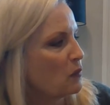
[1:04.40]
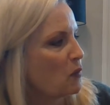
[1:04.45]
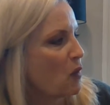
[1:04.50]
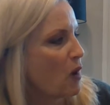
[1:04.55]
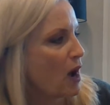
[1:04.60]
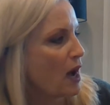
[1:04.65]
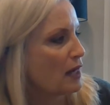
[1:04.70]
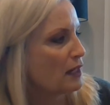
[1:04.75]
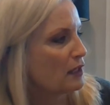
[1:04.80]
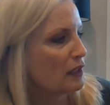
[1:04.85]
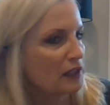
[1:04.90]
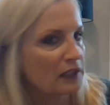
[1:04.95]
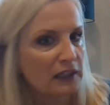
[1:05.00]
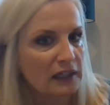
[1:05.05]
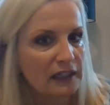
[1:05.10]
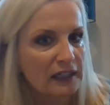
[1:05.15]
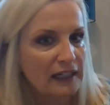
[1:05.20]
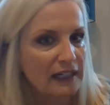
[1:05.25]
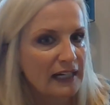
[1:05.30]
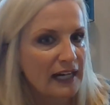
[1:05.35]
water
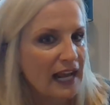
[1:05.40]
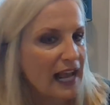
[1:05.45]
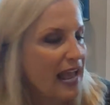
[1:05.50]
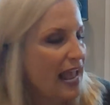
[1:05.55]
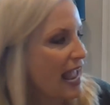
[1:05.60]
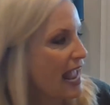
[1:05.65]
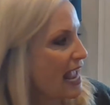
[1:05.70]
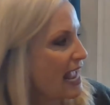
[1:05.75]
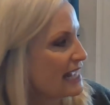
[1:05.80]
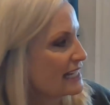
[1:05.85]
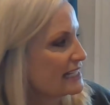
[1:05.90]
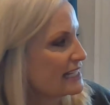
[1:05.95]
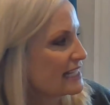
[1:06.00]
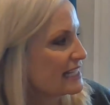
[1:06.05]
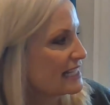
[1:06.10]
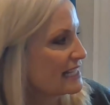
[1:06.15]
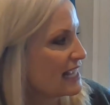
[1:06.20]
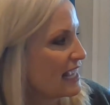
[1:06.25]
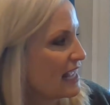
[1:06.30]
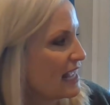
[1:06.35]
and
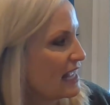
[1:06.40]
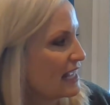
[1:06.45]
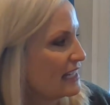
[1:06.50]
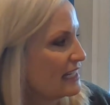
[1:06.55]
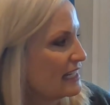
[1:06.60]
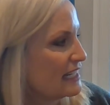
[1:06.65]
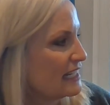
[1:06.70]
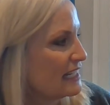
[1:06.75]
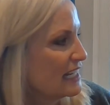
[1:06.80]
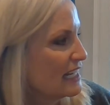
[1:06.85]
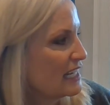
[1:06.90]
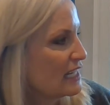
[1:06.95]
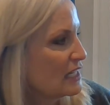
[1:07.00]
sun.